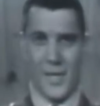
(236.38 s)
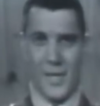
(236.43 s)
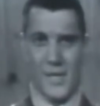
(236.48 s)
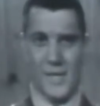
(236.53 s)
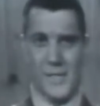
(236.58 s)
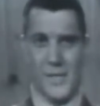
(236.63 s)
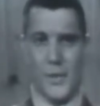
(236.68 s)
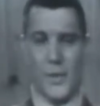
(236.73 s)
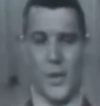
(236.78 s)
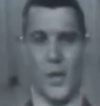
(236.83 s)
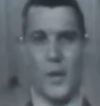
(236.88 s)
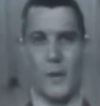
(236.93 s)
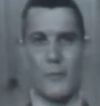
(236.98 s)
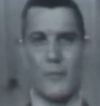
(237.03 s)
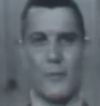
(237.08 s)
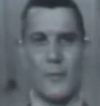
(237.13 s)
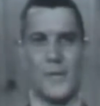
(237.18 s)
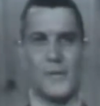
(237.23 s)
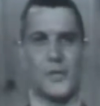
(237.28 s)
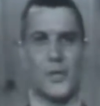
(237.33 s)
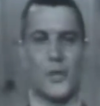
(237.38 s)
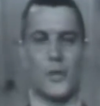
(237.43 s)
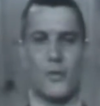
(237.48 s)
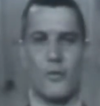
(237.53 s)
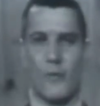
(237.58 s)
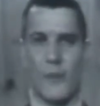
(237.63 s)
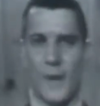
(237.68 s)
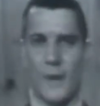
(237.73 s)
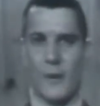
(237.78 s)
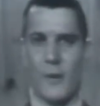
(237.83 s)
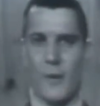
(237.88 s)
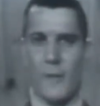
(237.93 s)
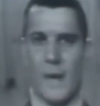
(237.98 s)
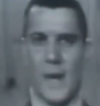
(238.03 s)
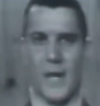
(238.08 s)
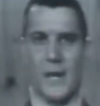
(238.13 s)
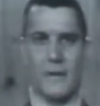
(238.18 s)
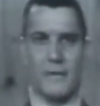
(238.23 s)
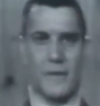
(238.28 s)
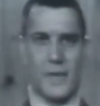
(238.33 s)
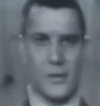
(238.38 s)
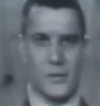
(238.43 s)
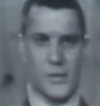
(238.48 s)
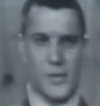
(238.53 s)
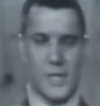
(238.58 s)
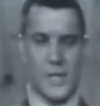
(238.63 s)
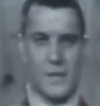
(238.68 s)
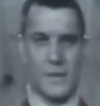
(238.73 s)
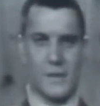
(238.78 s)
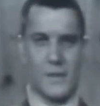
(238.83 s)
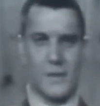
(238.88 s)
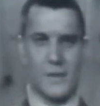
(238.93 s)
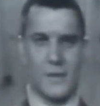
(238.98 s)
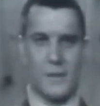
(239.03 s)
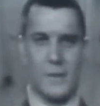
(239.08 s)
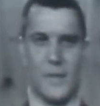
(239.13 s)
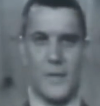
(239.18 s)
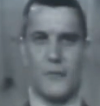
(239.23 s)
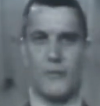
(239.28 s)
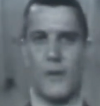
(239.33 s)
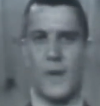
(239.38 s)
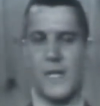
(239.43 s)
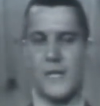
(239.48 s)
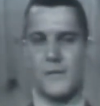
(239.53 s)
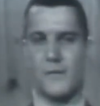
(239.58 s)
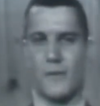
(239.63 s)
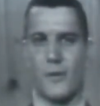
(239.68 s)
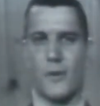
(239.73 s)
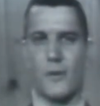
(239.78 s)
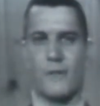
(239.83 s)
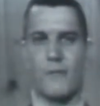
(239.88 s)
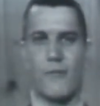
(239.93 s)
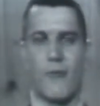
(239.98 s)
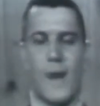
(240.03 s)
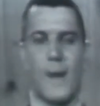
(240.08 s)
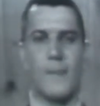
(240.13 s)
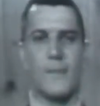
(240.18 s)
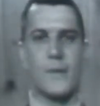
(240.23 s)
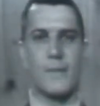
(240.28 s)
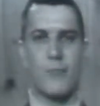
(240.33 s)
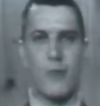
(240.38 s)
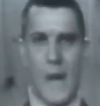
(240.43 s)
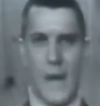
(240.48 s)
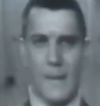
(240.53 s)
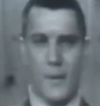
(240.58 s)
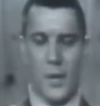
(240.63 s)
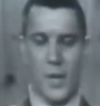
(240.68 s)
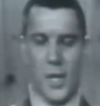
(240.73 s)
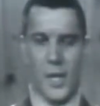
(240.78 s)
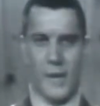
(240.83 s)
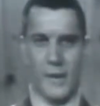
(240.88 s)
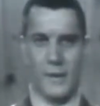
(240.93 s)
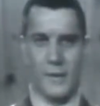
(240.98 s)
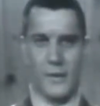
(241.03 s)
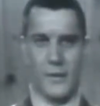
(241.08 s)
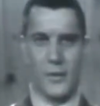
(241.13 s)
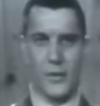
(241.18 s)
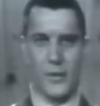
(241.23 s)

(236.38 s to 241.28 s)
Now this in turn permits a greater amount of energy to be transferred from the primary